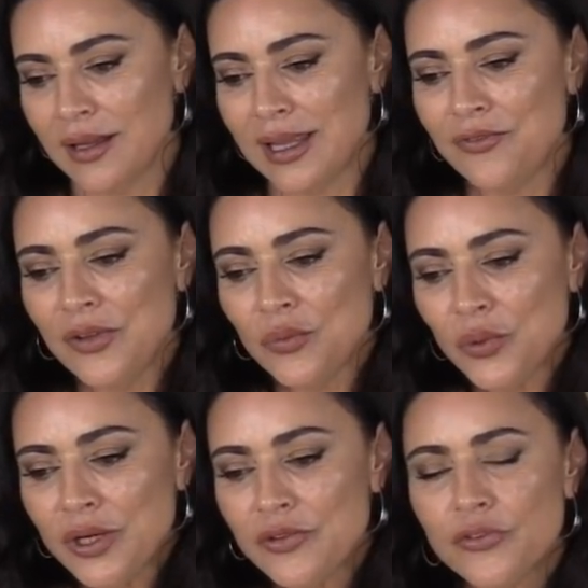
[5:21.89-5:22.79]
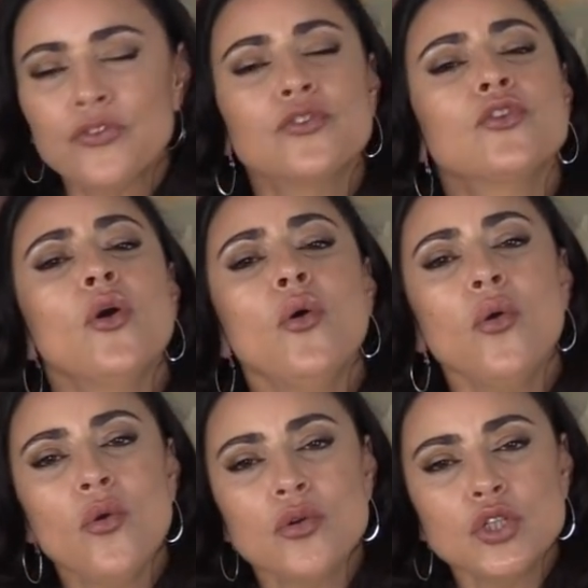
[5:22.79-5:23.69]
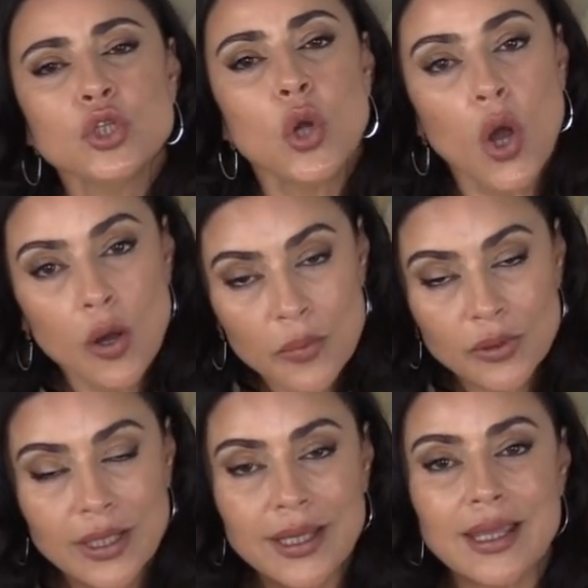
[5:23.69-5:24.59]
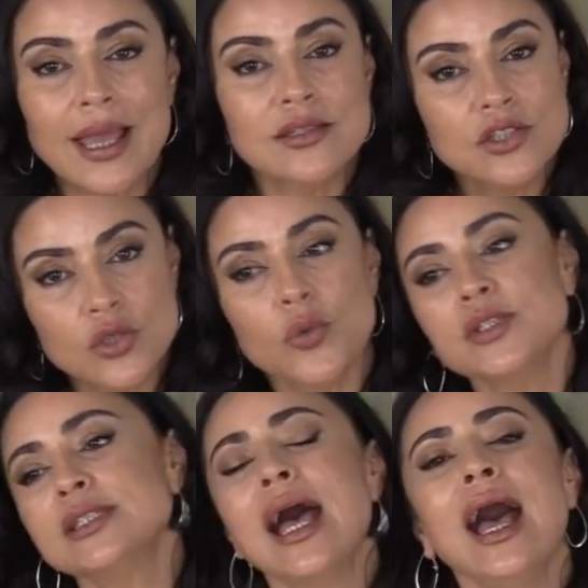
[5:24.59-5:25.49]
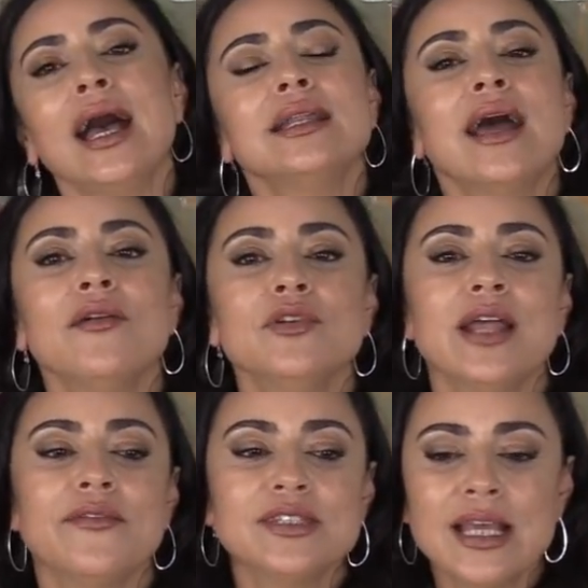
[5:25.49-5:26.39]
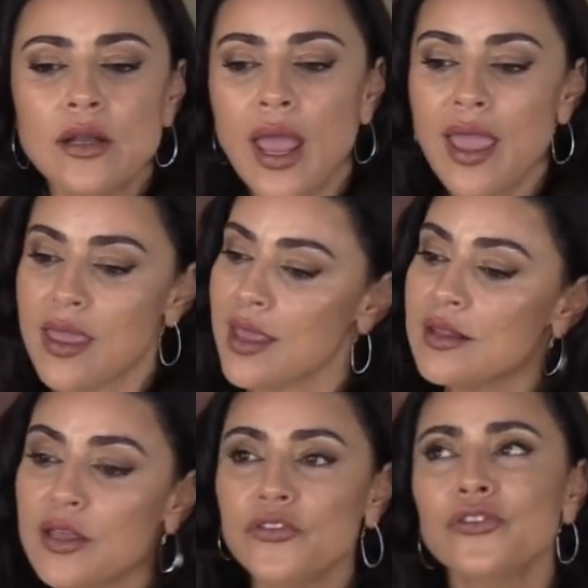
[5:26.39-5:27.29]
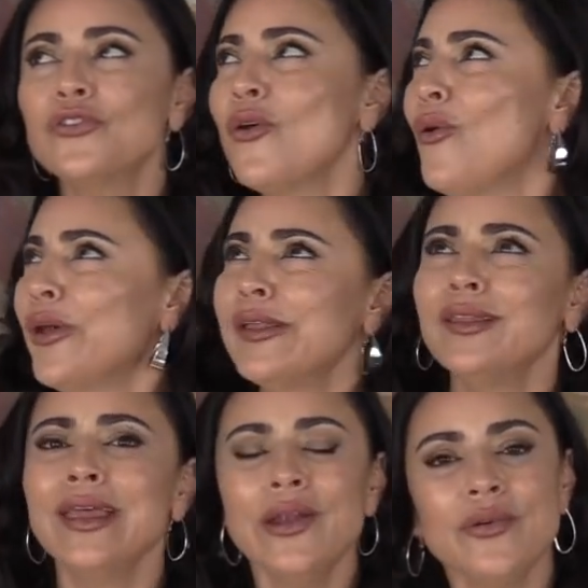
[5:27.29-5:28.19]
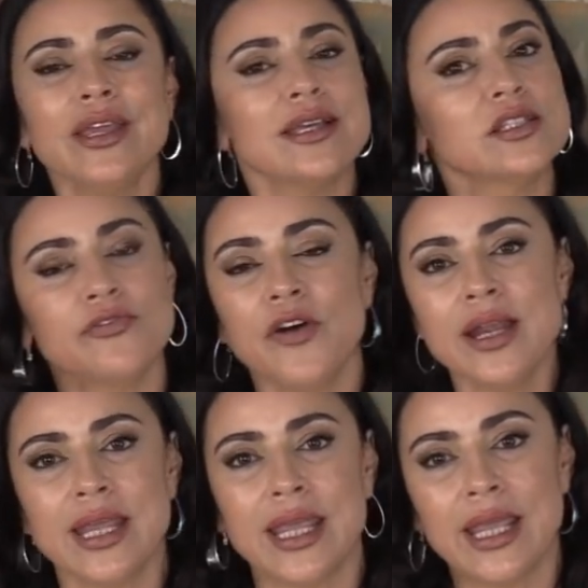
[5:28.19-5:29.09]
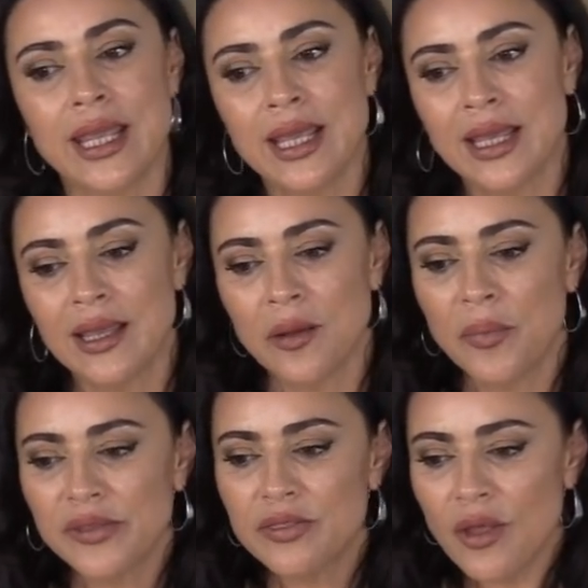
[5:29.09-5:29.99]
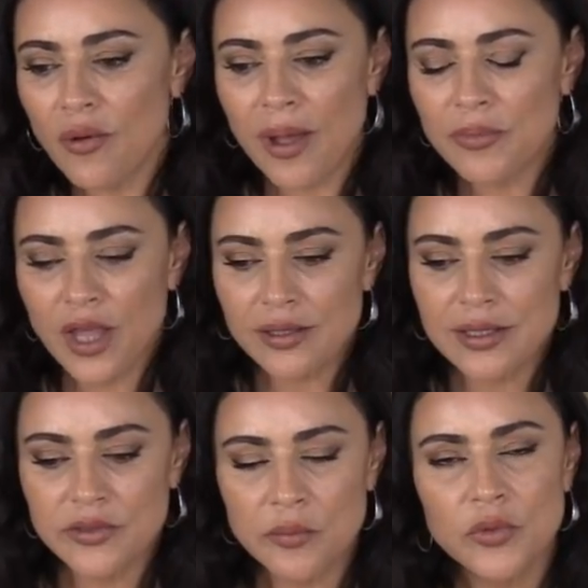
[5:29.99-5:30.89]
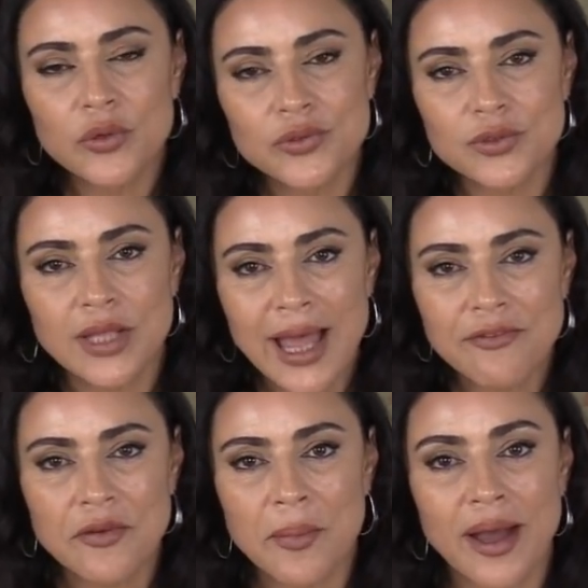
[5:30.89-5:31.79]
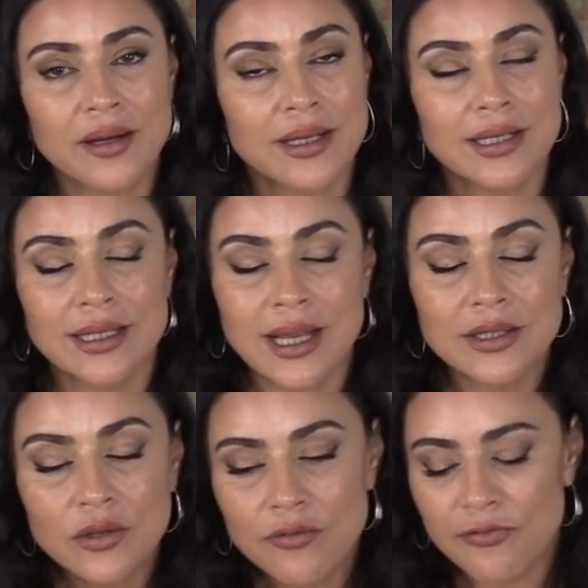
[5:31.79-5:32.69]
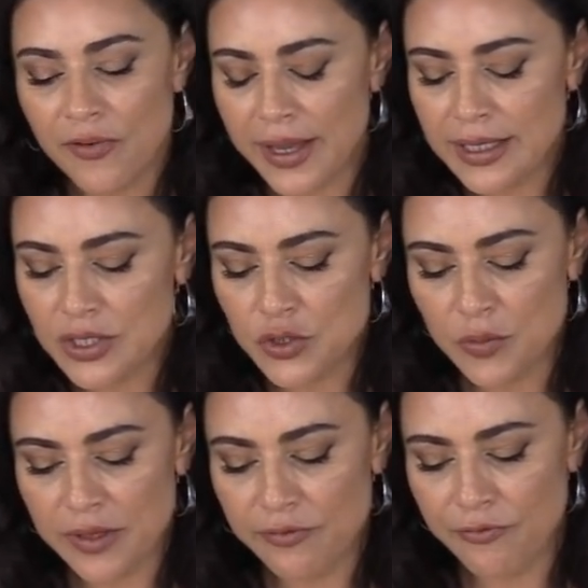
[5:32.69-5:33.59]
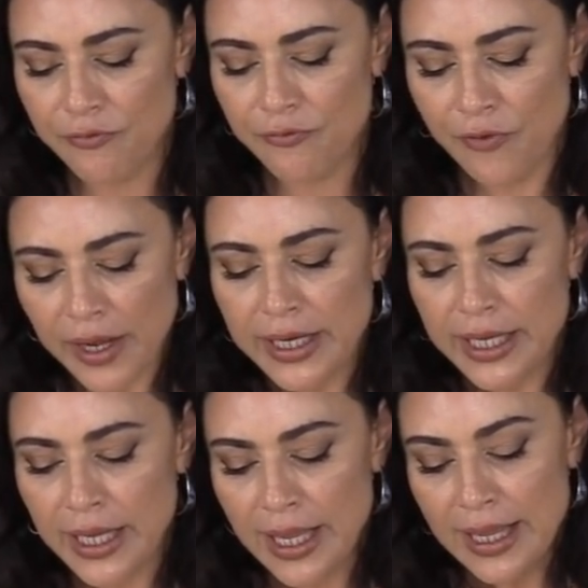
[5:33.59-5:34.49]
If it weren't so troubling and so sad, I would have said, hey, it is so hilarious, funny. But no, I'm not in the mood to laugh about it, and I don't find it to be funny.